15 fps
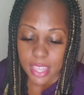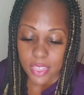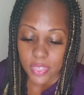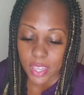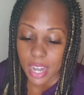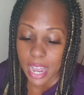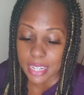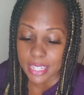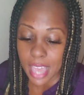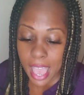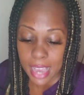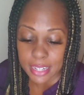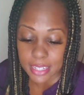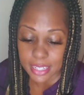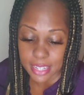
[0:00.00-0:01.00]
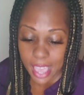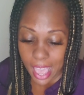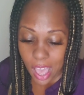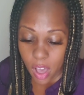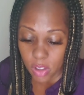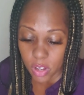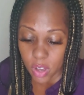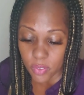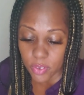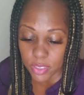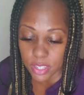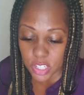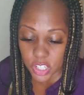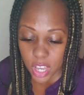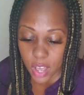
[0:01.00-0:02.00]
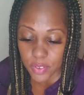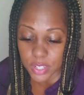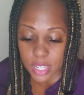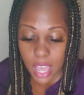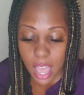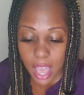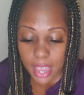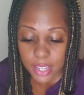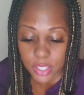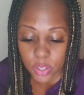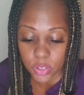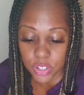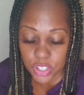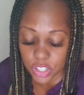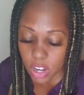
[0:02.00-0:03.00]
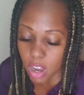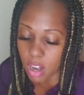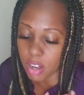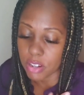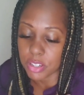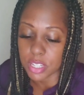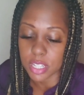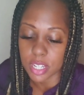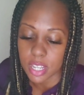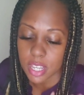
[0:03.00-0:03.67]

Then I tacked a towel over the shelves to hide those jars.